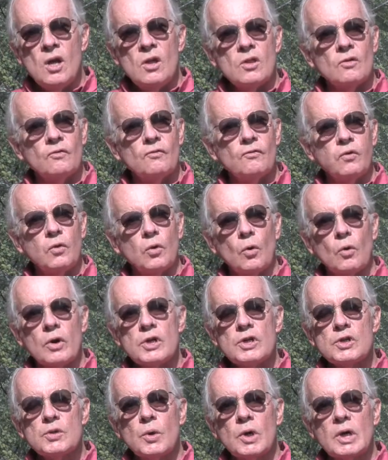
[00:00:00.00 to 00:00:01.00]
The
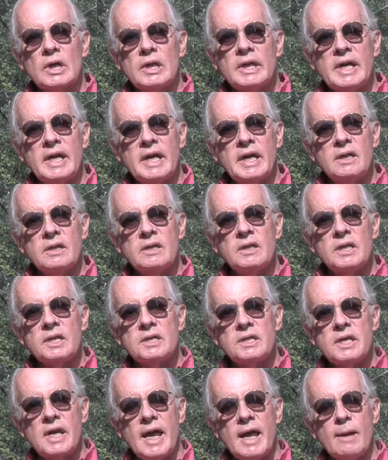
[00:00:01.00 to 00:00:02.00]
floors were clean, the
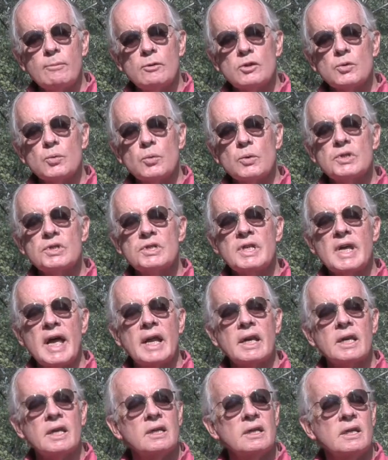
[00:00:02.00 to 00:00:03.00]
tables were
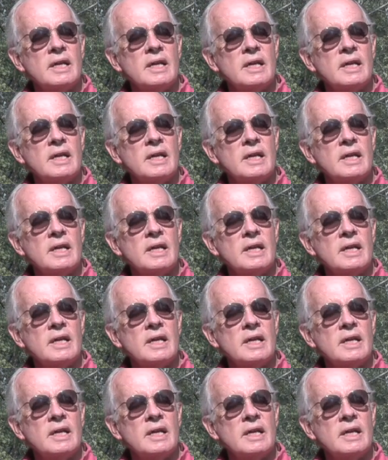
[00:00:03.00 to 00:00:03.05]
set,